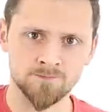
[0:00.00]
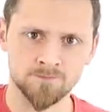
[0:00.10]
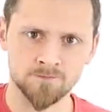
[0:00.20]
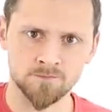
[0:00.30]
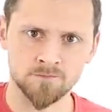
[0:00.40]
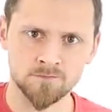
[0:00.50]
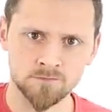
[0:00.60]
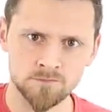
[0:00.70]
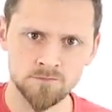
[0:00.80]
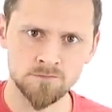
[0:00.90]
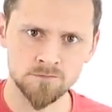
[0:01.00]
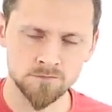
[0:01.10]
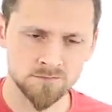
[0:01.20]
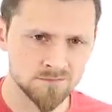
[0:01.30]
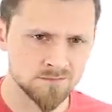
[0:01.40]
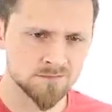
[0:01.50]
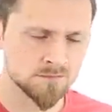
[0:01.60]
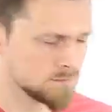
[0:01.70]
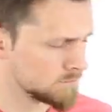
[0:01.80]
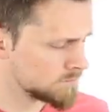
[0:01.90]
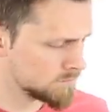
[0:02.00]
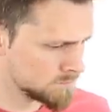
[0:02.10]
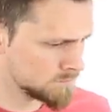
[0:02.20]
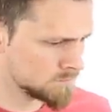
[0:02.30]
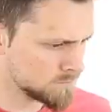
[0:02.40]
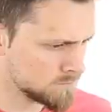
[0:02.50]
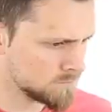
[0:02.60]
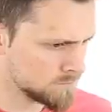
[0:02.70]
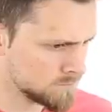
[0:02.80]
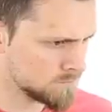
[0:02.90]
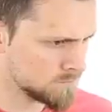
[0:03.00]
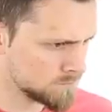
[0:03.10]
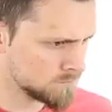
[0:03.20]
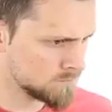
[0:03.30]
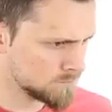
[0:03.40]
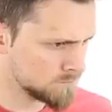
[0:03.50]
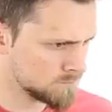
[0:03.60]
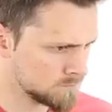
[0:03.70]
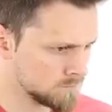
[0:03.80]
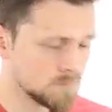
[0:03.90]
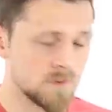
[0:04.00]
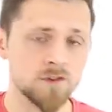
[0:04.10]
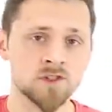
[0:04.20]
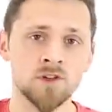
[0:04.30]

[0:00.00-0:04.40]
for